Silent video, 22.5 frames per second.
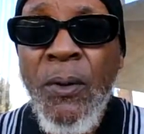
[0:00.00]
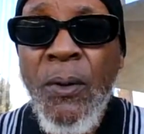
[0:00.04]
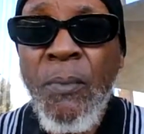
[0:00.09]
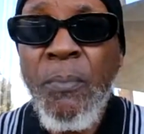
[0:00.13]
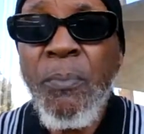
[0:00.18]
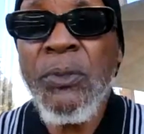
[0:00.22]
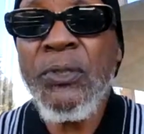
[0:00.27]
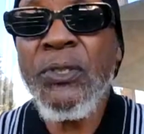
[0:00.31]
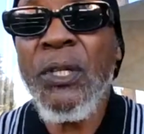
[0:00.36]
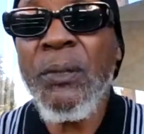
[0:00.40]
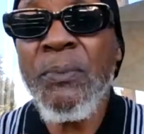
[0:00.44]

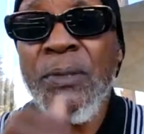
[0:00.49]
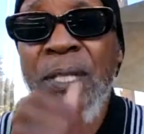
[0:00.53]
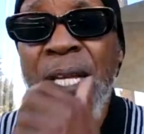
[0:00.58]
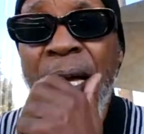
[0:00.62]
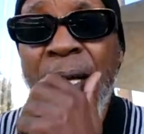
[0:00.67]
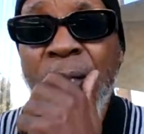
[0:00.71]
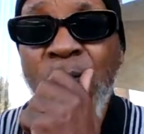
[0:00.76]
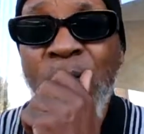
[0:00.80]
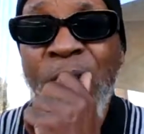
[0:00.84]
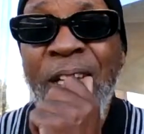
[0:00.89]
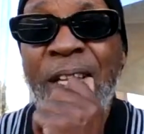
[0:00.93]
But
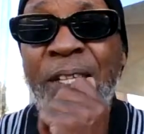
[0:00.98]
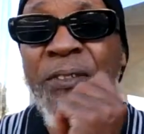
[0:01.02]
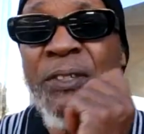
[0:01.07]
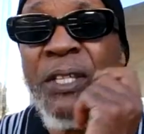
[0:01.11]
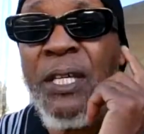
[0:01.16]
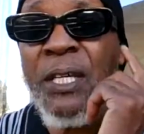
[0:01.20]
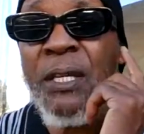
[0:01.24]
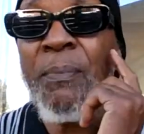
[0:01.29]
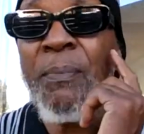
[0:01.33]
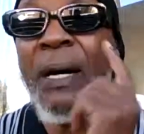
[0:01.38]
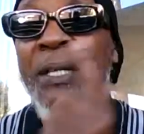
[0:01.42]
sometimes we got to
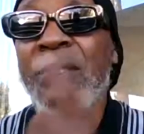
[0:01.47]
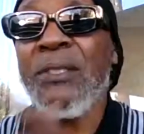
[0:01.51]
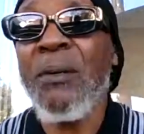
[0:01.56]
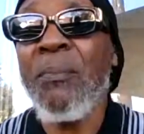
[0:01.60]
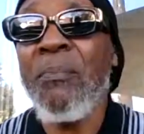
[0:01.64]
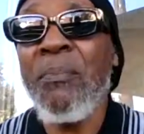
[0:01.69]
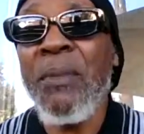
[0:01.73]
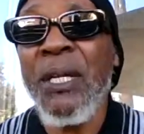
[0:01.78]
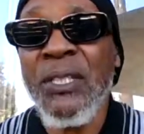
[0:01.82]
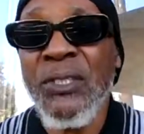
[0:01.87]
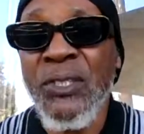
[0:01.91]
think about the
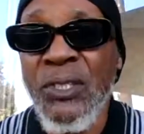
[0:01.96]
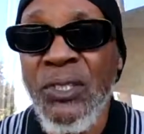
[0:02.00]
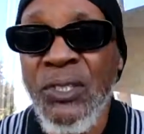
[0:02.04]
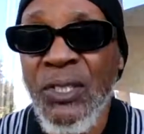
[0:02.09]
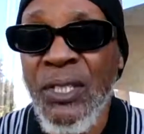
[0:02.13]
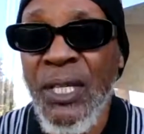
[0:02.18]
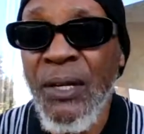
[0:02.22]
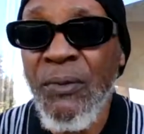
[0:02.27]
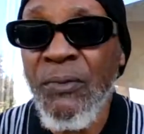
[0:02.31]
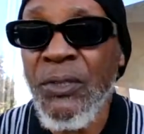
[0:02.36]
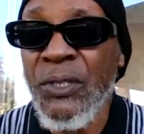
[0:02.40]
message
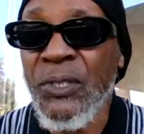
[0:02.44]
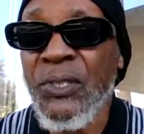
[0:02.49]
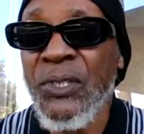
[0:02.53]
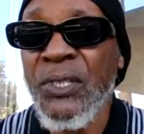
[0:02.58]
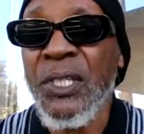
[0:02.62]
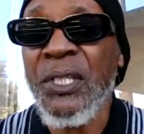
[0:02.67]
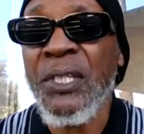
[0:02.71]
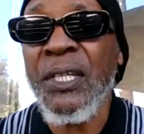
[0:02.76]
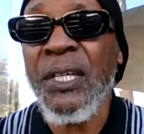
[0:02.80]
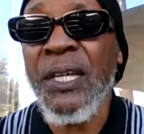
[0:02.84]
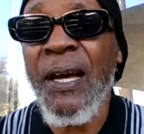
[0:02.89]
that we're
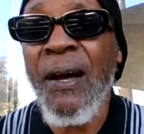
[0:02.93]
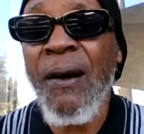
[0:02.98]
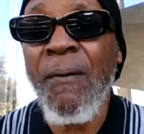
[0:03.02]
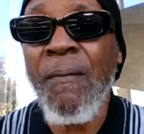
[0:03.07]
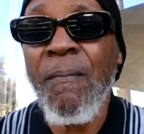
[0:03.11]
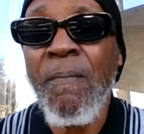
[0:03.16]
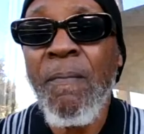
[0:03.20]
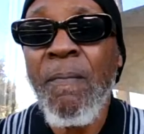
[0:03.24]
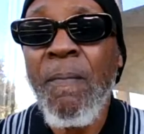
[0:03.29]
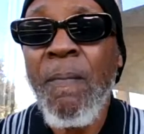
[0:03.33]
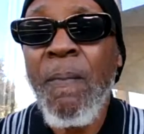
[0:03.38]
sending out.
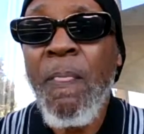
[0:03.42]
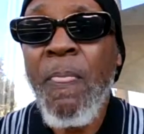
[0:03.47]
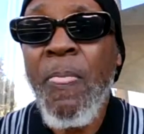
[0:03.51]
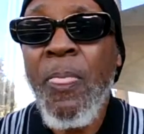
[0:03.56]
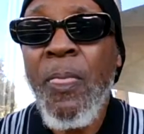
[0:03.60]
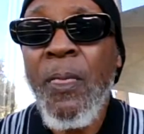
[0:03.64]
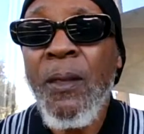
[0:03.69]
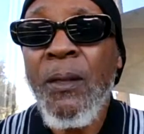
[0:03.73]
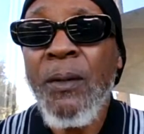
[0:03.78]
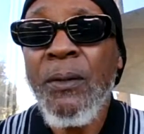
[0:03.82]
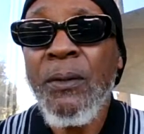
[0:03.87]

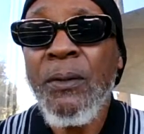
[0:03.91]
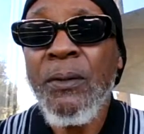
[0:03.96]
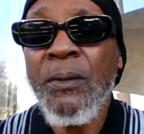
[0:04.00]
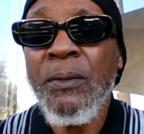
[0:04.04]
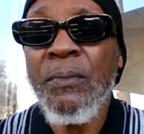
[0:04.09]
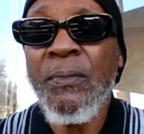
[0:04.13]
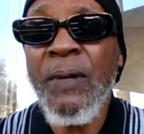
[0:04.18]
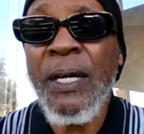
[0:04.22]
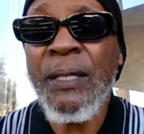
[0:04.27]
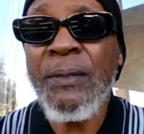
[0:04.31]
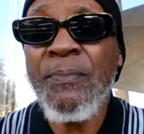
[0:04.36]

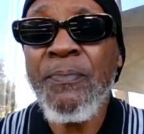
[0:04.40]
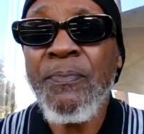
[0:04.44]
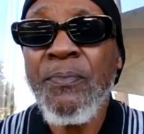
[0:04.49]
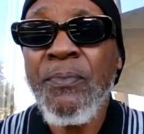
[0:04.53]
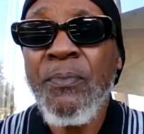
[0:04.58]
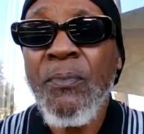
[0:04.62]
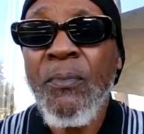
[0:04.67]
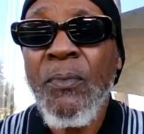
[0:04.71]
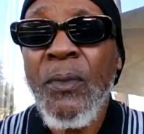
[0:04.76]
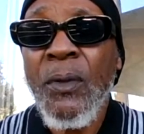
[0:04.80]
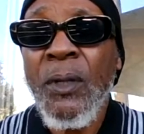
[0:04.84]
Right?
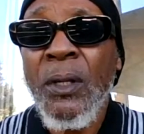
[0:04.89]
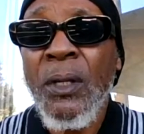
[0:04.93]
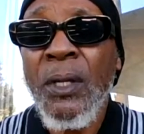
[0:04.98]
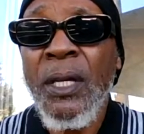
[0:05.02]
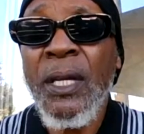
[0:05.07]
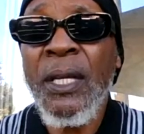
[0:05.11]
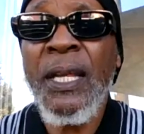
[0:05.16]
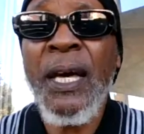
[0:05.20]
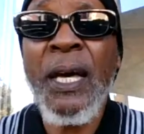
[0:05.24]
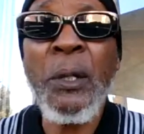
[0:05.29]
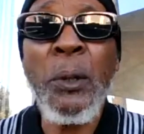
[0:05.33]

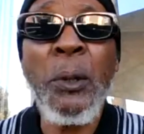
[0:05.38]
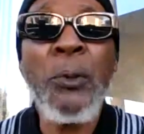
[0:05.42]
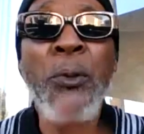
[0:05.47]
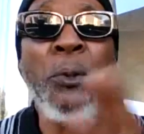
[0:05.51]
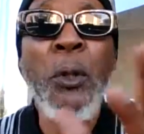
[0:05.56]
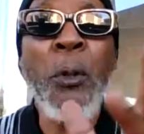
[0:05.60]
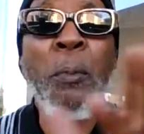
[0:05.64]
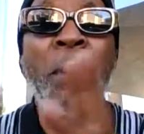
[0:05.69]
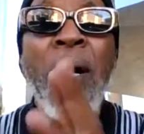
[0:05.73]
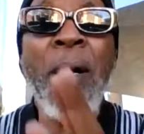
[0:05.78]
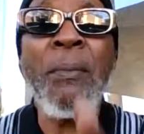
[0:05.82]
And I don't
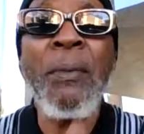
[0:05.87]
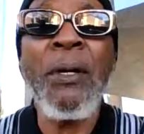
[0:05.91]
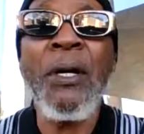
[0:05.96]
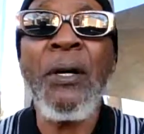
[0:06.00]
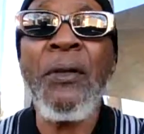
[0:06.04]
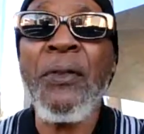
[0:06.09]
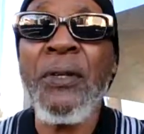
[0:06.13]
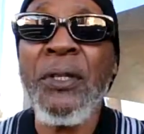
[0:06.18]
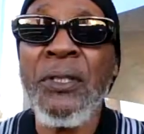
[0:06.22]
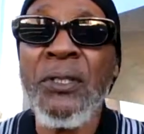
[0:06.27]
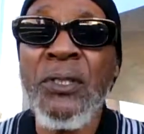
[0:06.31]
know about my
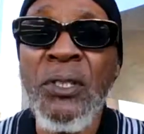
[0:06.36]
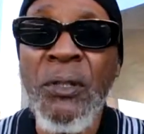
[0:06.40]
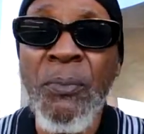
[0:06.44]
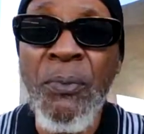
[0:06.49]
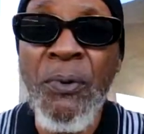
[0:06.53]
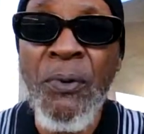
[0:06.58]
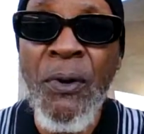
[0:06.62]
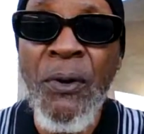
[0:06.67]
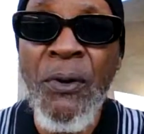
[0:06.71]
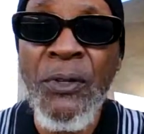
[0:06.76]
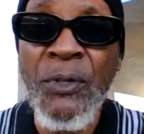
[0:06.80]
other
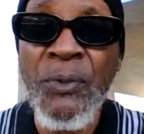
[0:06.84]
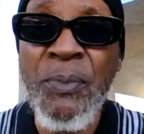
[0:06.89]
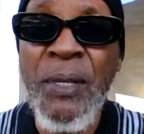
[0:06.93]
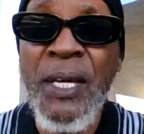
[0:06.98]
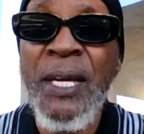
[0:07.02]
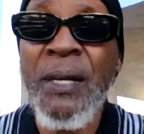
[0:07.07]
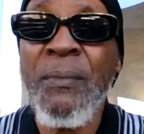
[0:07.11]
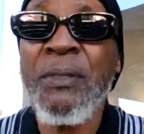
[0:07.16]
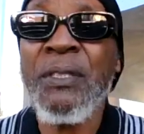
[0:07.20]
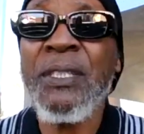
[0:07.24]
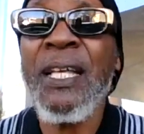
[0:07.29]
contemporaries,
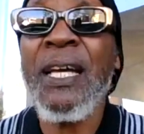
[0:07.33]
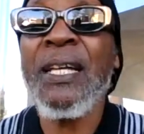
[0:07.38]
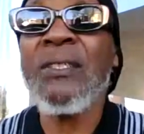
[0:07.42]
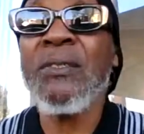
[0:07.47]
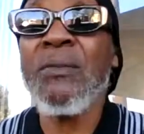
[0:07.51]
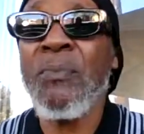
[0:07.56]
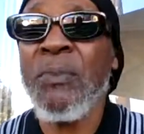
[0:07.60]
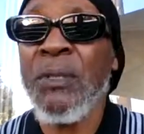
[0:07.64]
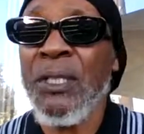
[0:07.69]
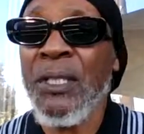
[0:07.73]
man, but that's